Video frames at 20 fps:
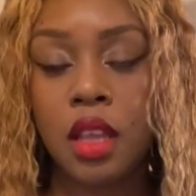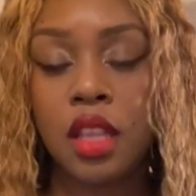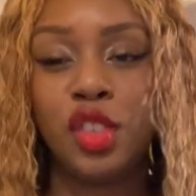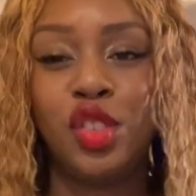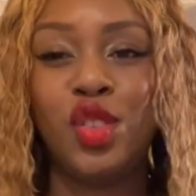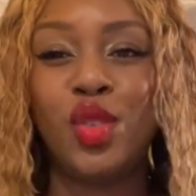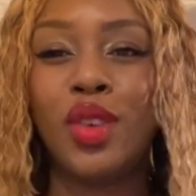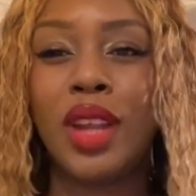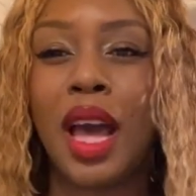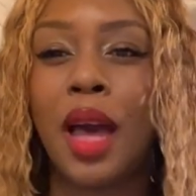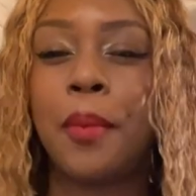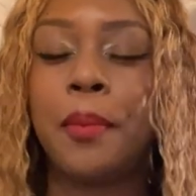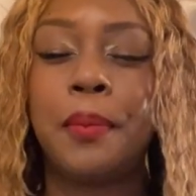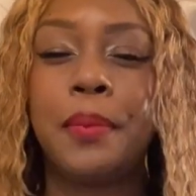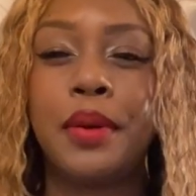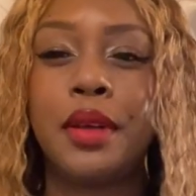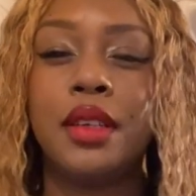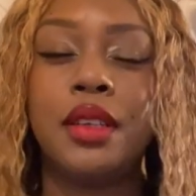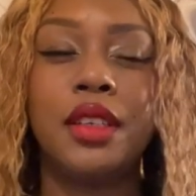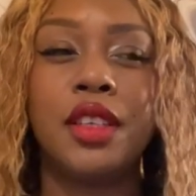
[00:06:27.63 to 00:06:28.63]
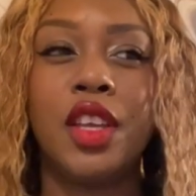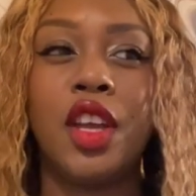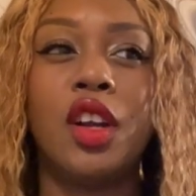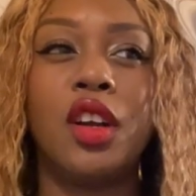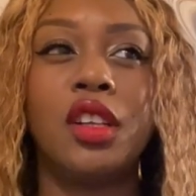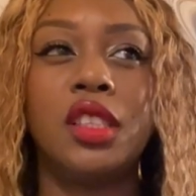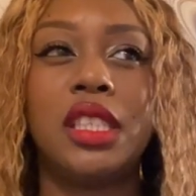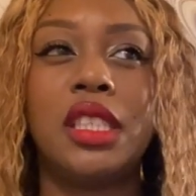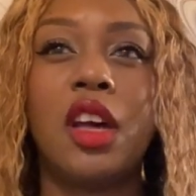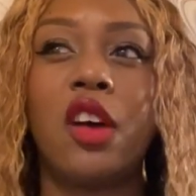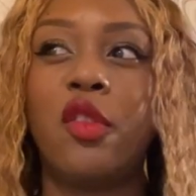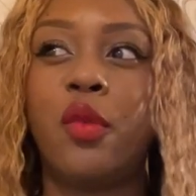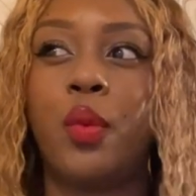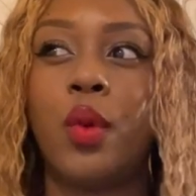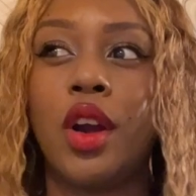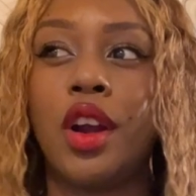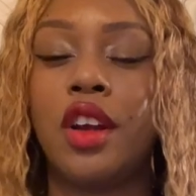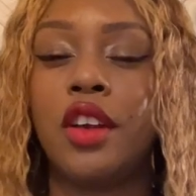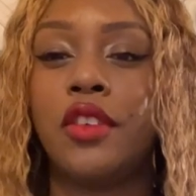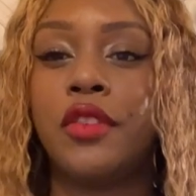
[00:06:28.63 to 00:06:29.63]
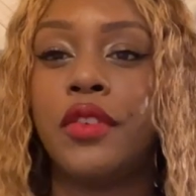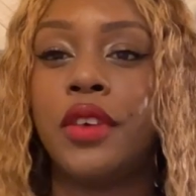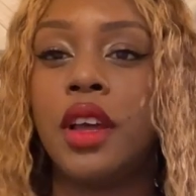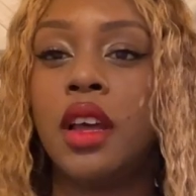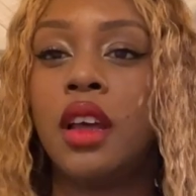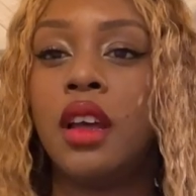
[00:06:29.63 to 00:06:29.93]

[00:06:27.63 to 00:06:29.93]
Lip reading: Do not put your self-worth